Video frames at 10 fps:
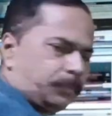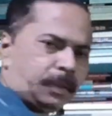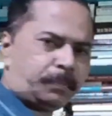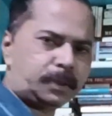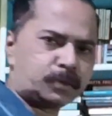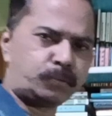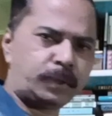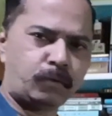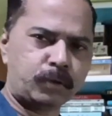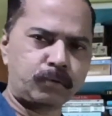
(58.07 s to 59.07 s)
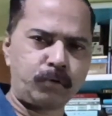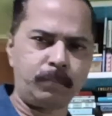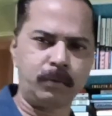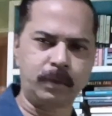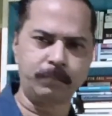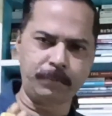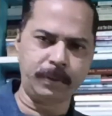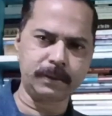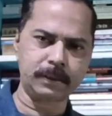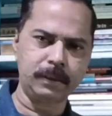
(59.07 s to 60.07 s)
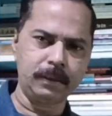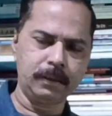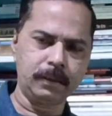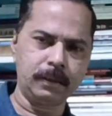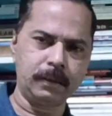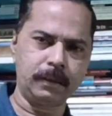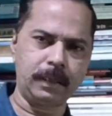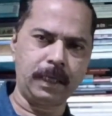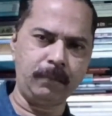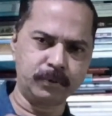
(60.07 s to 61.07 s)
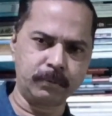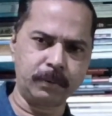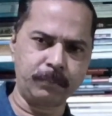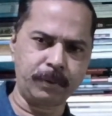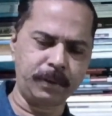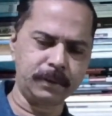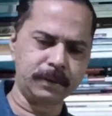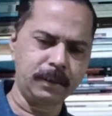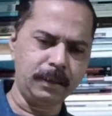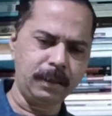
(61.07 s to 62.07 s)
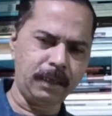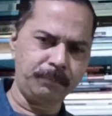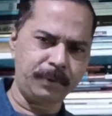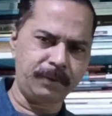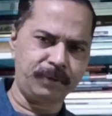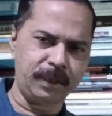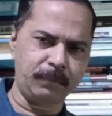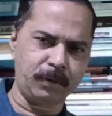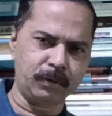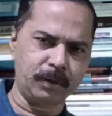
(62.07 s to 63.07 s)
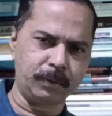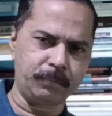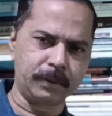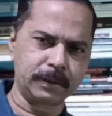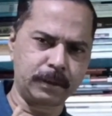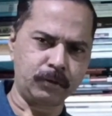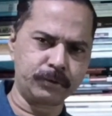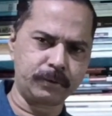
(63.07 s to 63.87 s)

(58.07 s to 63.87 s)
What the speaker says: papers. So we are going to know about the papers, the names of the papers, and briefly about the papers, and also